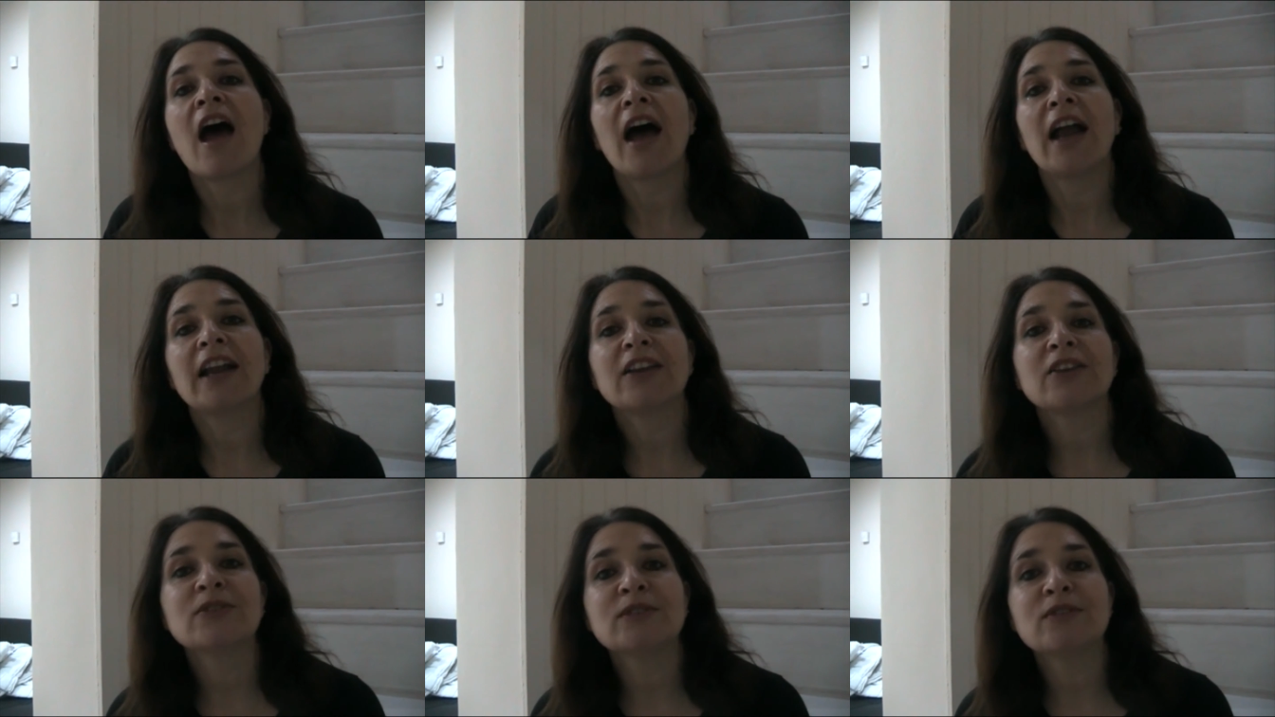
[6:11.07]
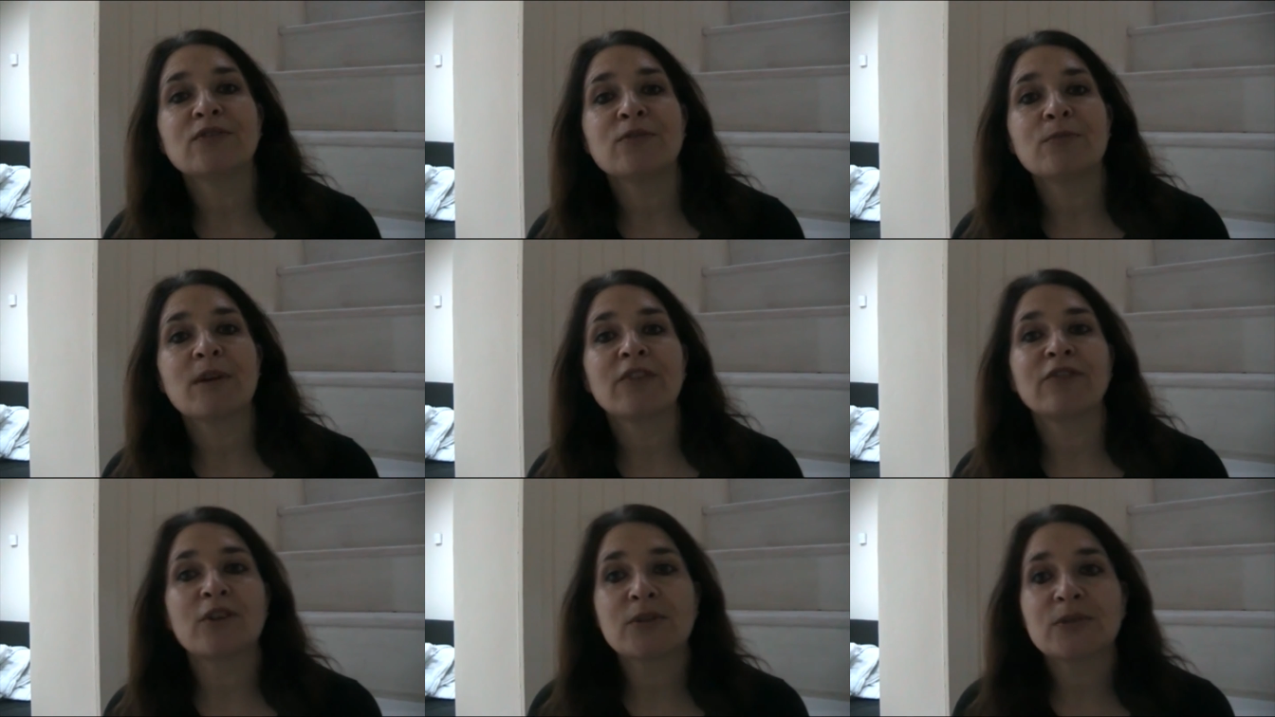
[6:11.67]
and I use them for
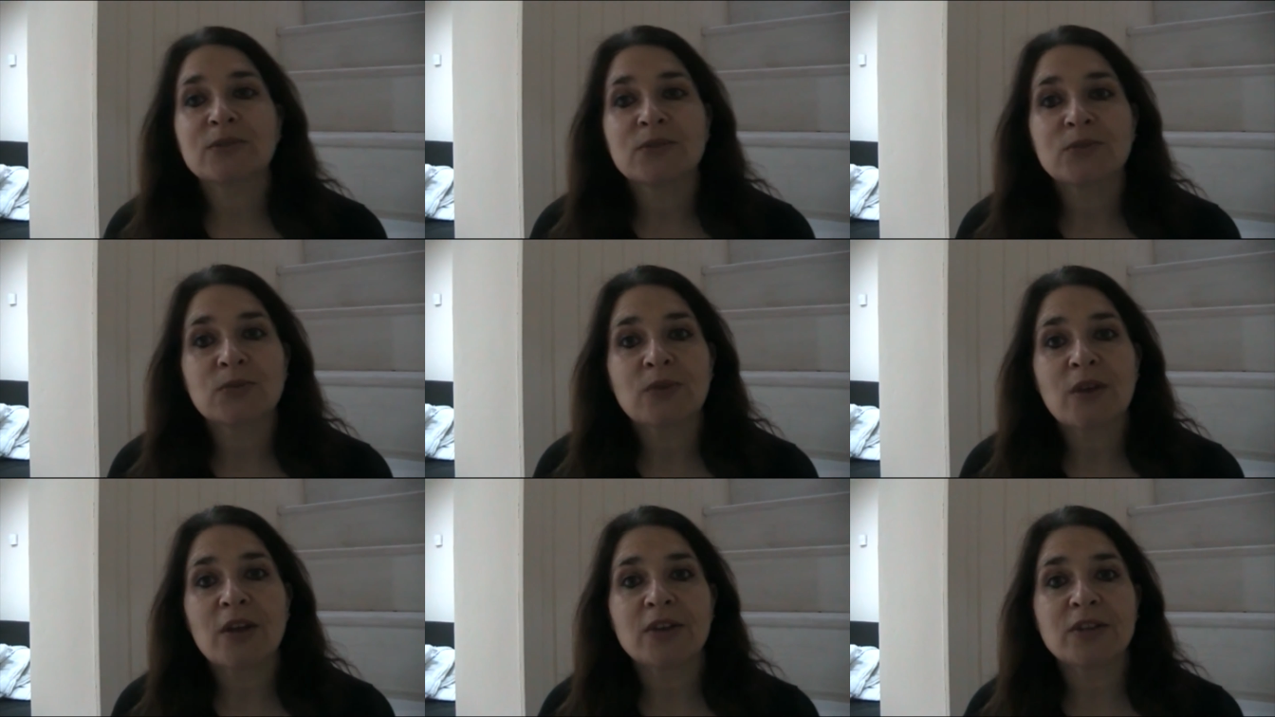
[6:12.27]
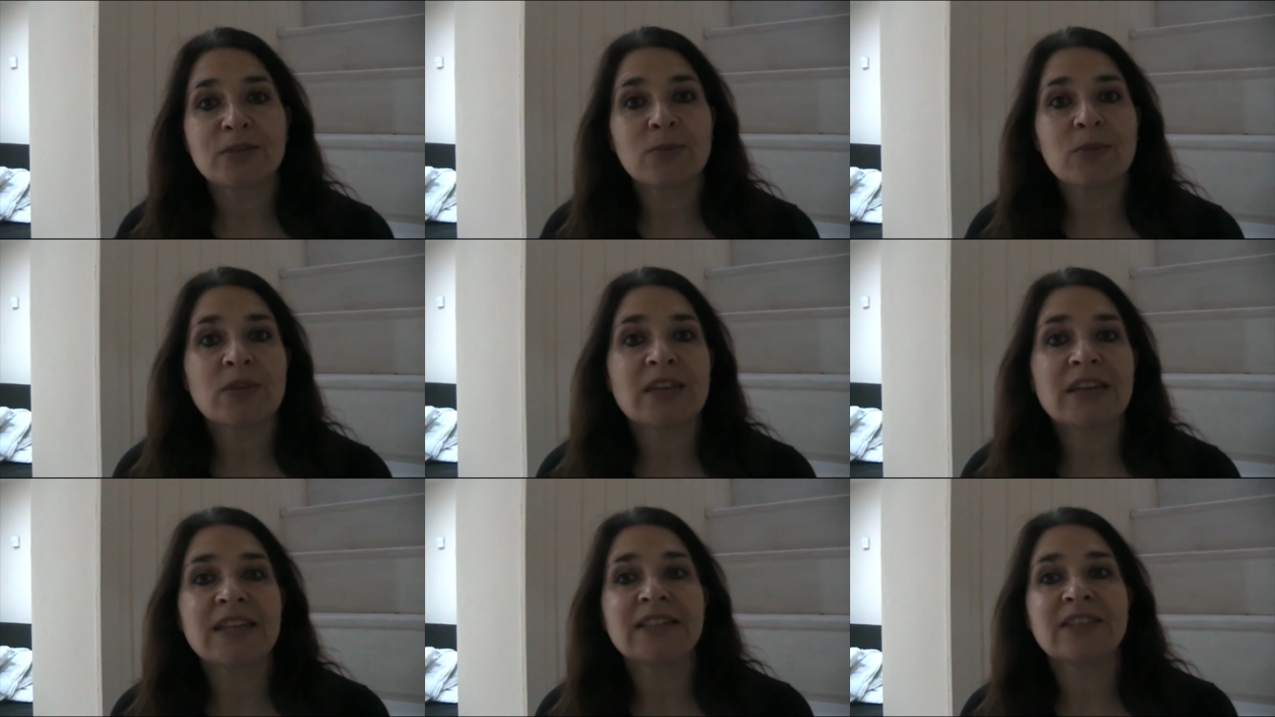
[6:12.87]
my frozen
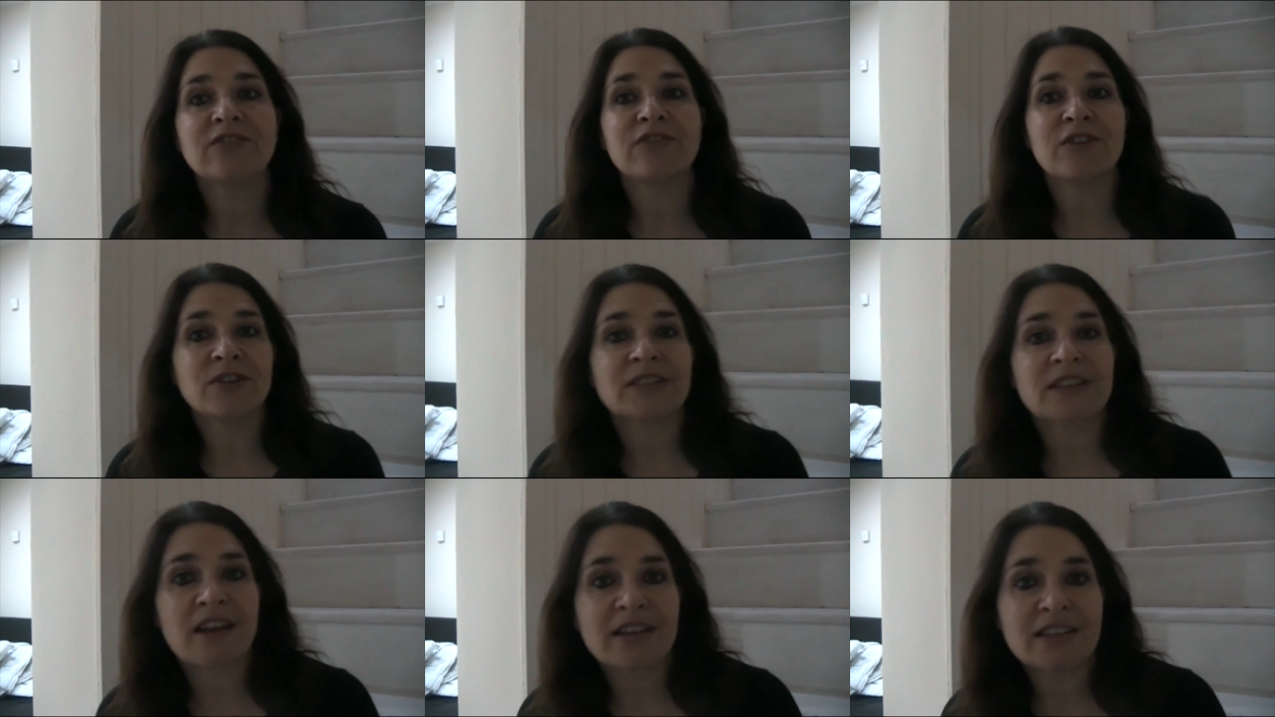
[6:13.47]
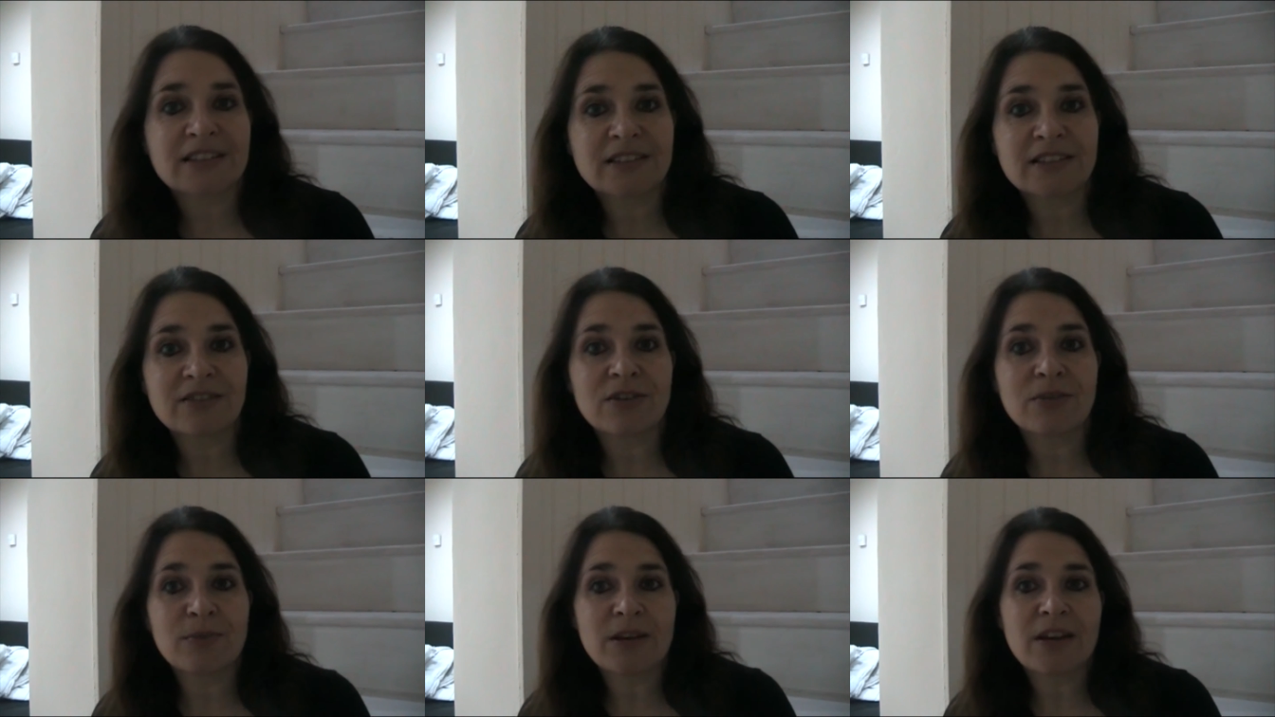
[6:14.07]
smoothies and frozen
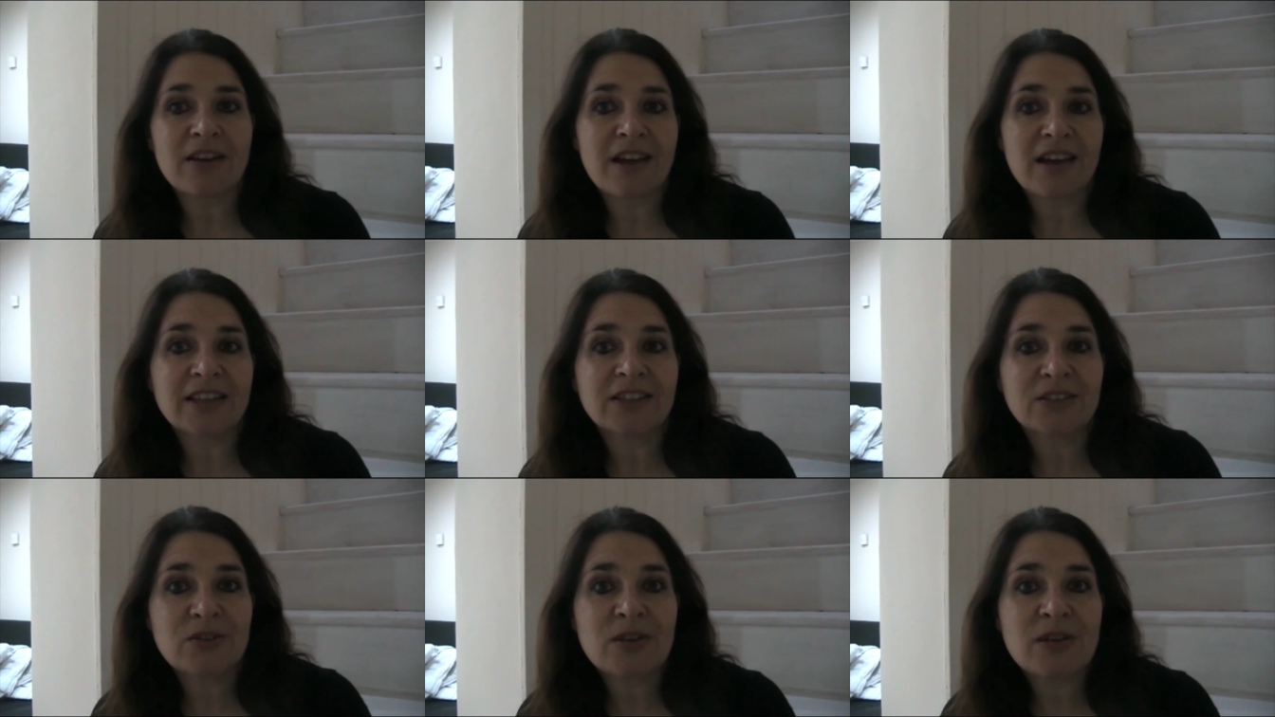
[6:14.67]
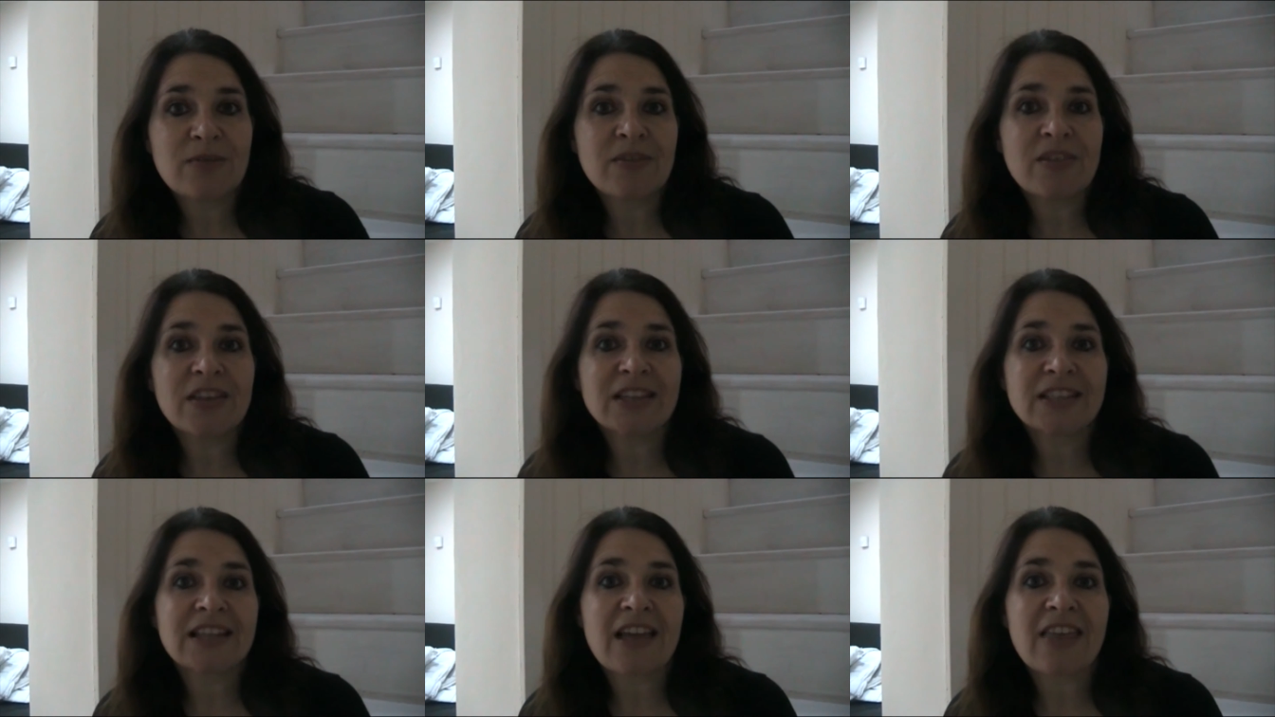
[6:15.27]
banana ice cream and
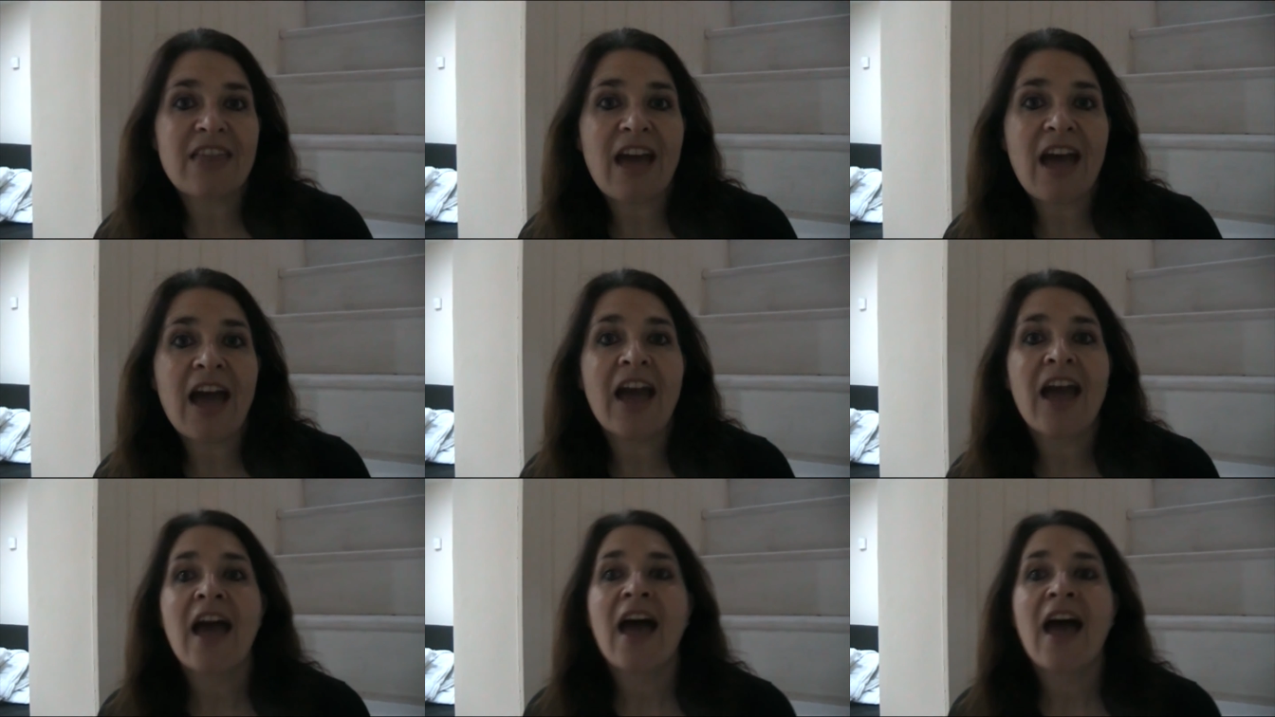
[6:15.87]
things like that,